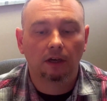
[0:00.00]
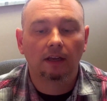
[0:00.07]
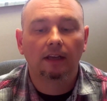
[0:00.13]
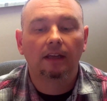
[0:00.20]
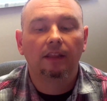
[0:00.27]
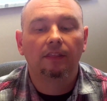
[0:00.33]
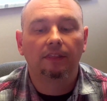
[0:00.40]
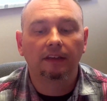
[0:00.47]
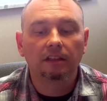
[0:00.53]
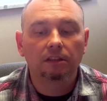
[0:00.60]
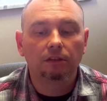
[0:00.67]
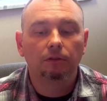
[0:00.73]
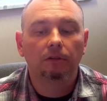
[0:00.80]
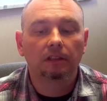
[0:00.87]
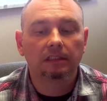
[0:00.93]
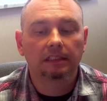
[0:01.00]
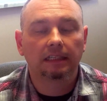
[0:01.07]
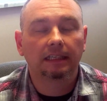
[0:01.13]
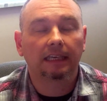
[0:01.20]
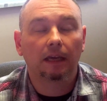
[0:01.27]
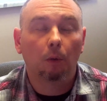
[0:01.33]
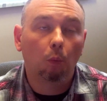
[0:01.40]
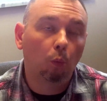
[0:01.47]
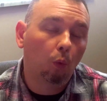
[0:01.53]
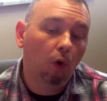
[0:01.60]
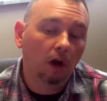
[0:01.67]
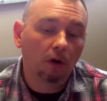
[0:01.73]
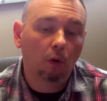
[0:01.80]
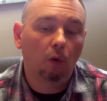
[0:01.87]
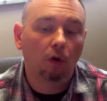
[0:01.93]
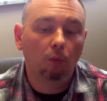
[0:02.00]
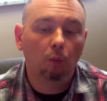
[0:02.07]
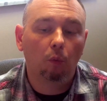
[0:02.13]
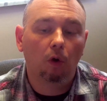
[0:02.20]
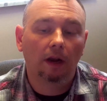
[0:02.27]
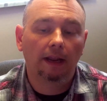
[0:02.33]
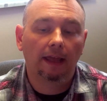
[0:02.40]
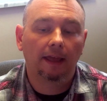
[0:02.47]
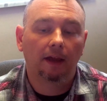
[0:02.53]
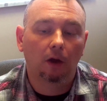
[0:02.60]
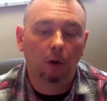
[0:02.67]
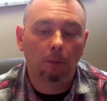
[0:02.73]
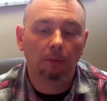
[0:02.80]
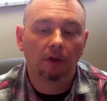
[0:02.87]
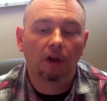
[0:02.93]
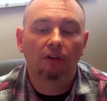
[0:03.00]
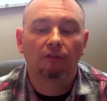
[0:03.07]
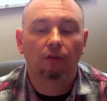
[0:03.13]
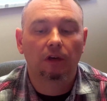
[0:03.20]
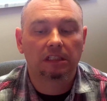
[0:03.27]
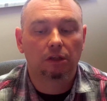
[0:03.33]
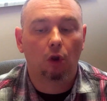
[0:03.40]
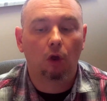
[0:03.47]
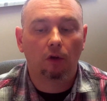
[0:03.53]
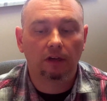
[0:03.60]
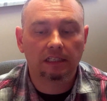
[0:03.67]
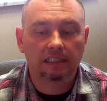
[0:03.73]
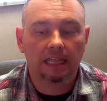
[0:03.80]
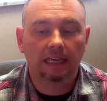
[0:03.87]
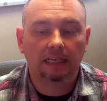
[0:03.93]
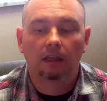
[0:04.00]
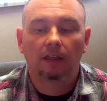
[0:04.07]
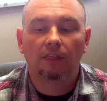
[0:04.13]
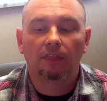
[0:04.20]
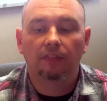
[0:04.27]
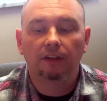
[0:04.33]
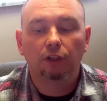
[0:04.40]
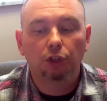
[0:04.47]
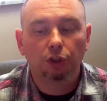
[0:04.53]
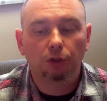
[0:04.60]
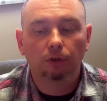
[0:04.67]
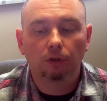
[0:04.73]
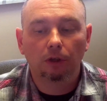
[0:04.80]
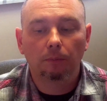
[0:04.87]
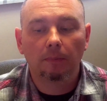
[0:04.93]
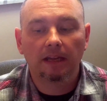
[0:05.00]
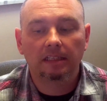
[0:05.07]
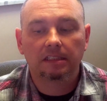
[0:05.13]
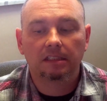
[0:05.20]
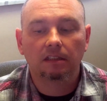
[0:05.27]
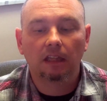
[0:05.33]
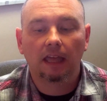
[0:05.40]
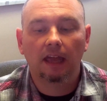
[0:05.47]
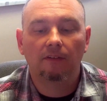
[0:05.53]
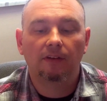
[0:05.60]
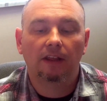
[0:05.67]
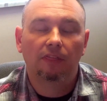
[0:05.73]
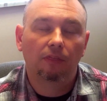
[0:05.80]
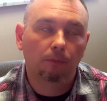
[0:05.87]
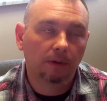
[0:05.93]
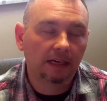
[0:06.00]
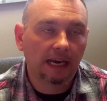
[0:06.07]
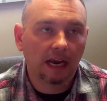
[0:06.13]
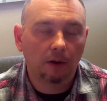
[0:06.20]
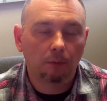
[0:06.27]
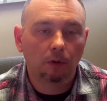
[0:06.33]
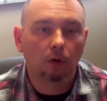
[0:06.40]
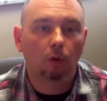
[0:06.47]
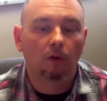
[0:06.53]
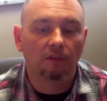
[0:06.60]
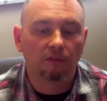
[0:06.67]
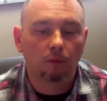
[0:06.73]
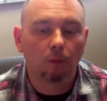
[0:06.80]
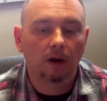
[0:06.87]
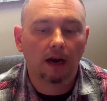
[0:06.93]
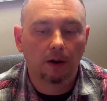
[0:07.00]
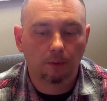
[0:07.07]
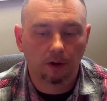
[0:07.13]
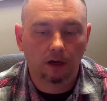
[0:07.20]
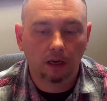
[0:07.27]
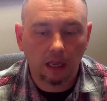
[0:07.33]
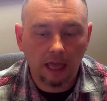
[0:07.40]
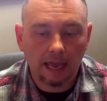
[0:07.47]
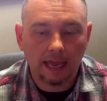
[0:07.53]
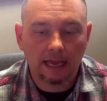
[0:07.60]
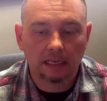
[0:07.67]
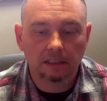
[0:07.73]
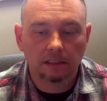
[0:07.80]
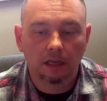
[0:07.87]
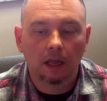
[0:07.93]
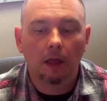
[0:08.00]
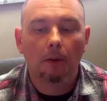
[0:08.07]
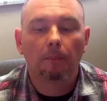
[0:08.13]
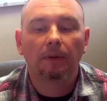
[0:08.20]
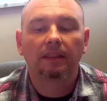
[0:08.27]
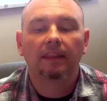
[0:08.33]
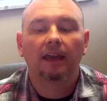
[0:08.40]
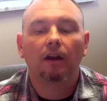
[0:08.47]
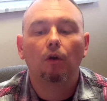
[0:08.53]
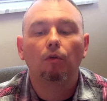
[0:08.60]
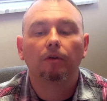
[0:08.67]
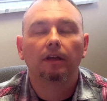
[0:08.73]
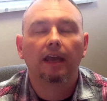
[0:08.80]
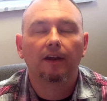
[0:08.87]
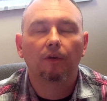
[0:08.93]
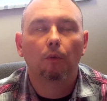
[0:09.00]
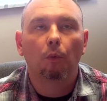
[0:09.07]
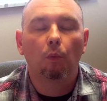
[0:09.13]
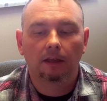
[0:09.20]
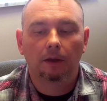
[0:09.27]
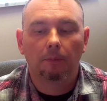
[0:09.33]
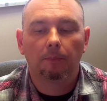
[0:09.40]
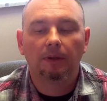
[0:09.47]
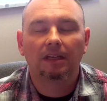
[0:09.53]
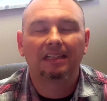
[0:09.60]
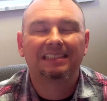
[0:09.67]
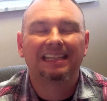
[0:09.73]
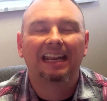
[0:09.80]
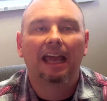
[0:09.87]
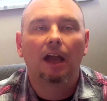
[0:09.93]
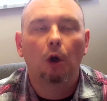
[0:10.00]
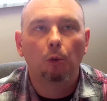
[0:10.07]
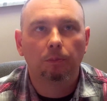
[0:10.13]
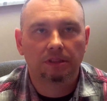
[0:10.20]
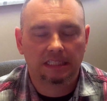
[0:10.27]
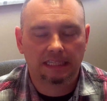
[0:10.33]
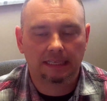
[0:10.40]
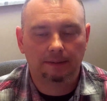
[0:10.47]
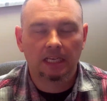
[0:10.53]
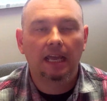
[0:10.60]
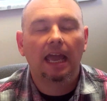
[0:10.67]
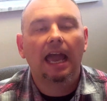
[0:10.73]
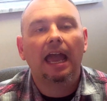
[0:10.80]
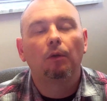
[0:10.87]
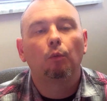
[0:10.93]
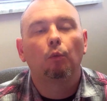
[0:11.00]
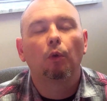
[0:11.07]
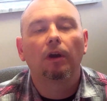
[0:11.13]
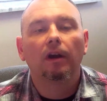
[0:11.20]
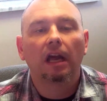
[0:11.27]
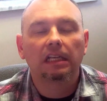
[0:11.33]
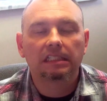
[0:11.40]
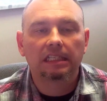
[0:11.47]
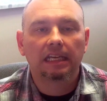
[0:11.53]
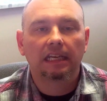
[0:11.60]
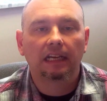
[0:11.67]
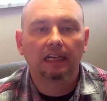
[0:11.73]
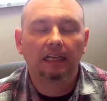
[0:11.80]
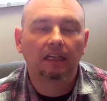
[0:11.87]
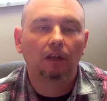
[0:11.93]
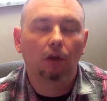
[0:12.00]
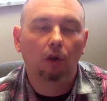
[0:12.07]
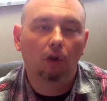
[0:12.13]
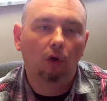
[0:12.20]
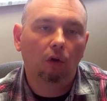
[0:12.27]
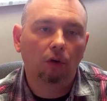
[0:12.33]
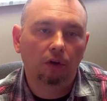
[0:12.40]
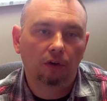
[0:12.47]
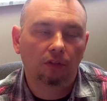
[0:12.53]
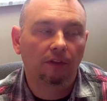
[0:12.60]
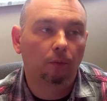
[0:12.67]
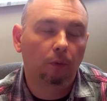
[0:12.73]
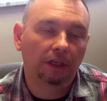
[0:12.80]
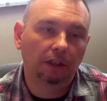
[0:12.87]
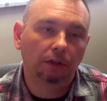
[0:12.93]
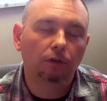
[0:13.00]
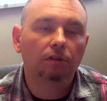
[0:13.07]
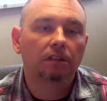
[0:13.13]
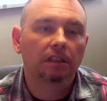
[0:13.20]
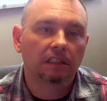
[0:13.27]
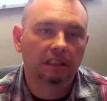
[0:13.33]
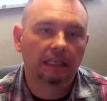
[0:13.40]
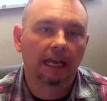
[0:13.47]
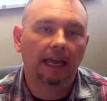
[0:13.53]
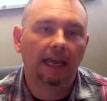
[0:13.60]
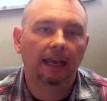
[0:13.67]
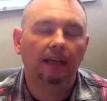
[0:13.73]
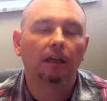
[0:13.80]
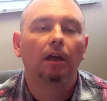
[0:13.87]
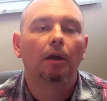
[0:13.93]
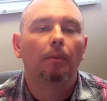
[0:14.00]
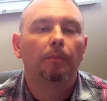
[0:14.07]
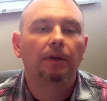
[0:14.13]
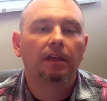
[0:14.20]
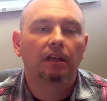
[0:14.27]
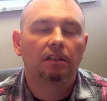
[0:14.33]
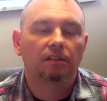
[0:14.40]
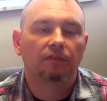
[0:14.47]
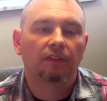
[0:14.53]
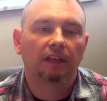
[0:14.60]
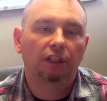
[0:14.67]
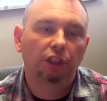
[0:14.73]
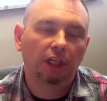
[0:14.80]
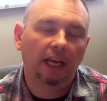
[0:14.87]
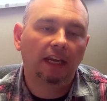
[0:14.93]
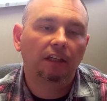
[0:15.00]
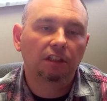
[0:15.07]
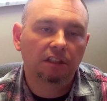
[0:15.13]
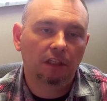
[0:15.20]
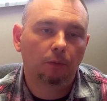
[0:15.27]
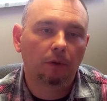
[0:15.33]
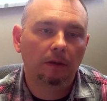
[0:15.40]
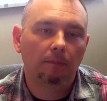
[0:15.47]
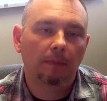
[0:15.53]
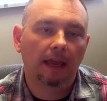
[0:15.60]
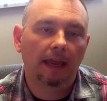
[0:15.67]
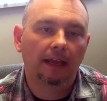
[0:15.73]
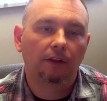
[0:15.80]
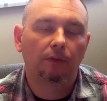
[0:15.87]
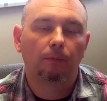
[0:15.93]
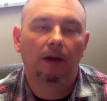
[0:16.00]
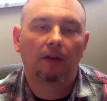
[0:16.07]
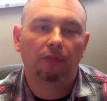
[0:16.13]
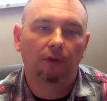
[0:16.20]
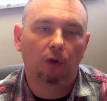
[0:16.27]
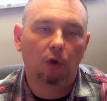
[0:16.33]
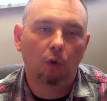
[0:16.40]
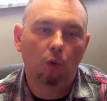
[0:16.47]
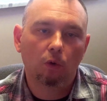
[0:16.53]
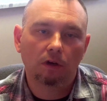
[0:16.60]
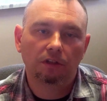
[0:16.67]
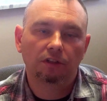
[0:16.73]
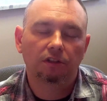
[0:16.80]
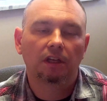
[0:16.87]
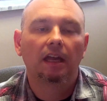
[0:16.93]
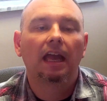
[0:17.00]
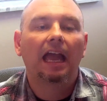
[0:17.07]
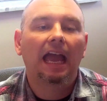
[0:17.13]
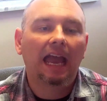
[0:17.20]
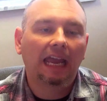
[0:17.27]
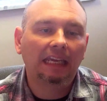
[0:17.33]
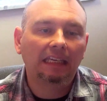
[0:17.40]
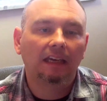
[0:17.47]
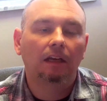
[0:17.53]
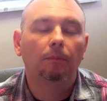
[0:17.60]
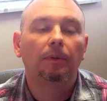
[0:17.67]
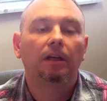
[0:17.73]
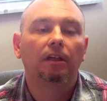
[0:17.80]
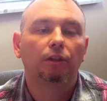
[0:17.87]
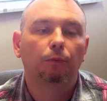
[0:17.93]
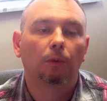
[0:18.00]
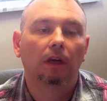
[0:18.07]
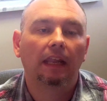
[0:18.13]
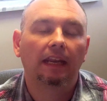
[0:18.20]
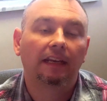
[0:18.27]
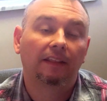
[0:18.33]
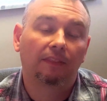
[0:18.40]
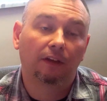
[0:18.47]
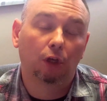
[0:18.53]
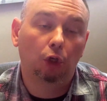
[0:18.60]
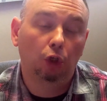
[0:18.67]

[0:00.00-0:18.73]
These students can get one-on-one help for as long as they need. This shooter may still have a 3-hour or 4-hour class, but they don't care to wait because it helps them. And we're not staying any longer than we used to stay because of the changes that we made throughout the course and because we're letting the good